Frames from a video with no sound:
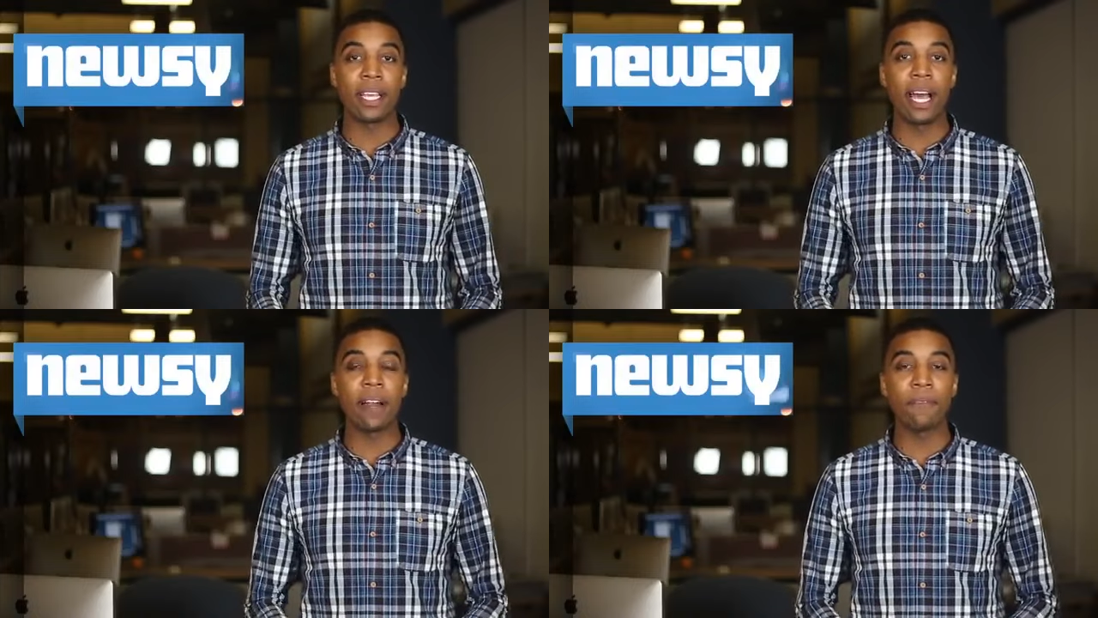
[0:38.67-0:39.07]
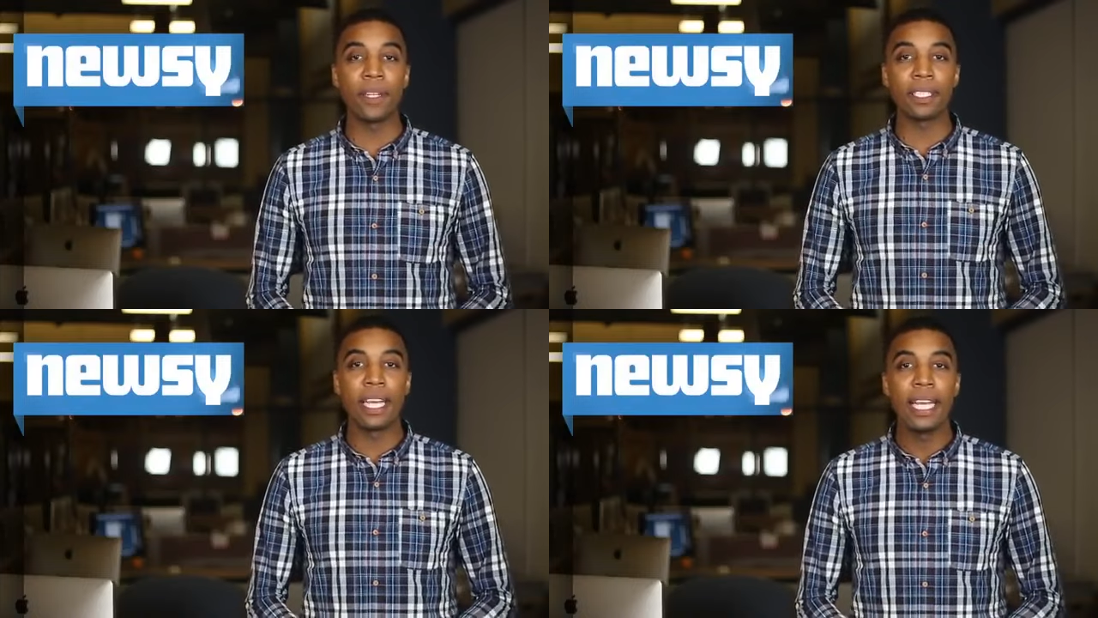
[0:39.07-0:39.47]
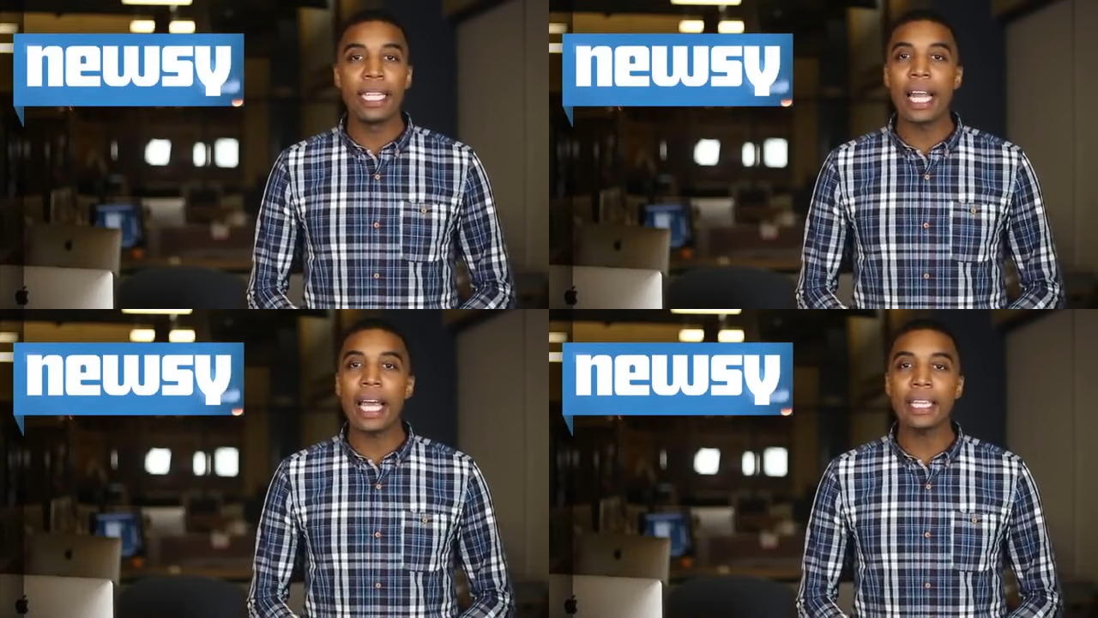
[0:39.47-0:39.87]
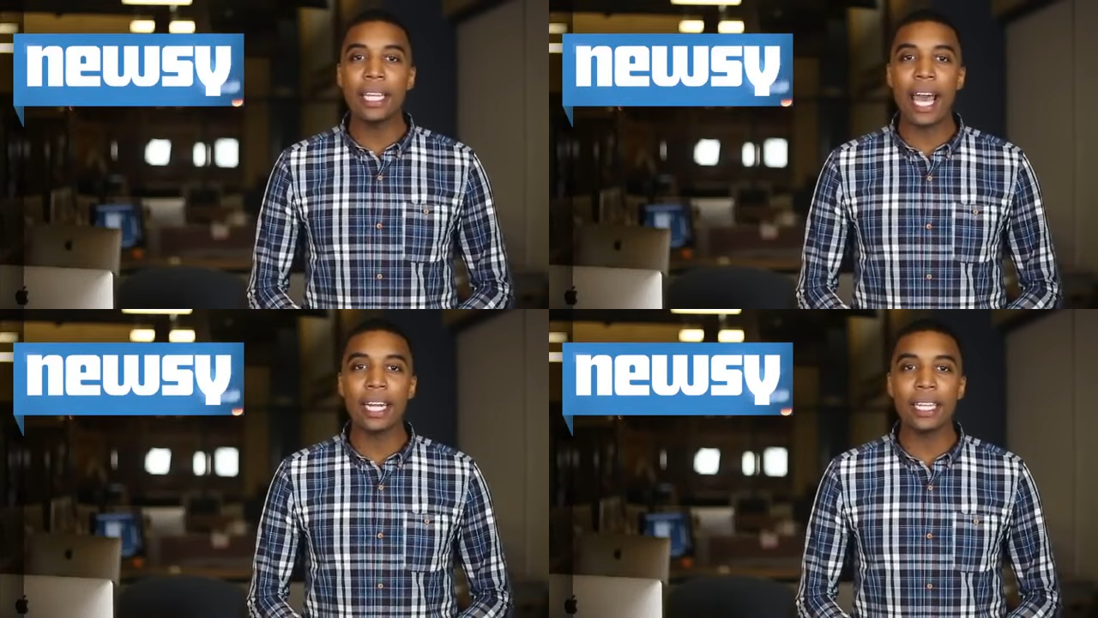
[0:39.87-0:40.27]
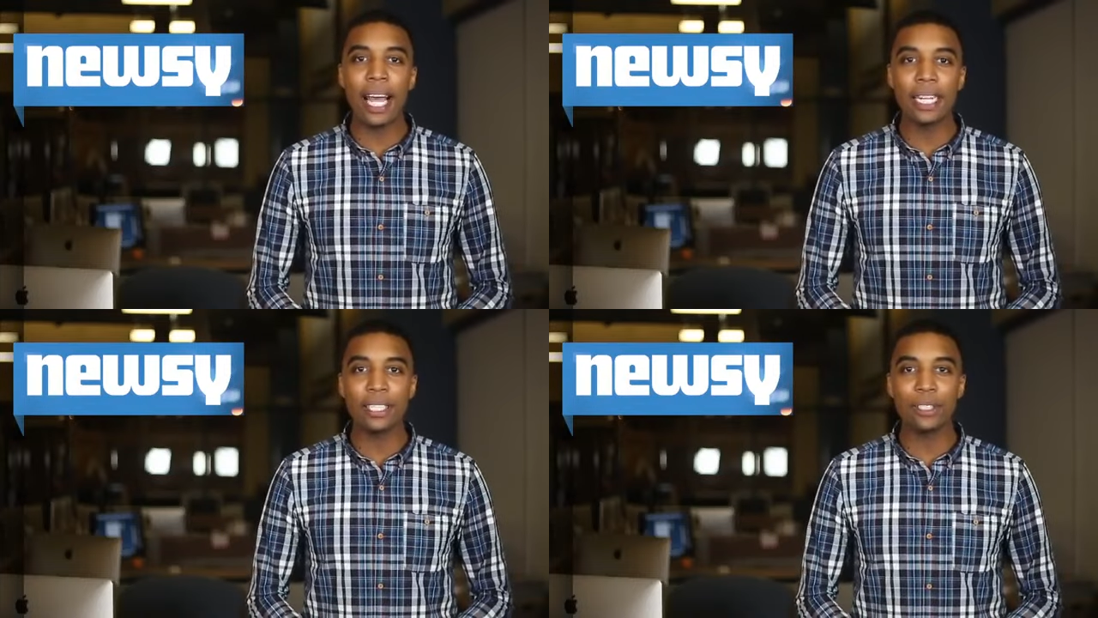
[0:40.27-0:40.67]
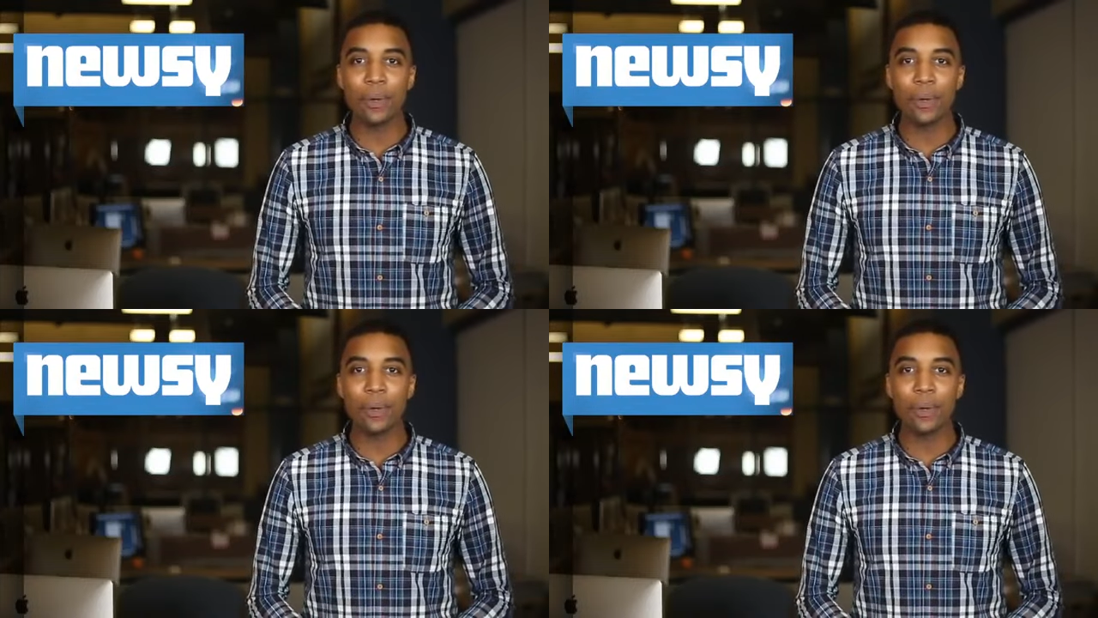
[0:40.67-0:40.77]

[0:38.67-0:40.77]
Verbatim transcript: in the conflict likely had a lot to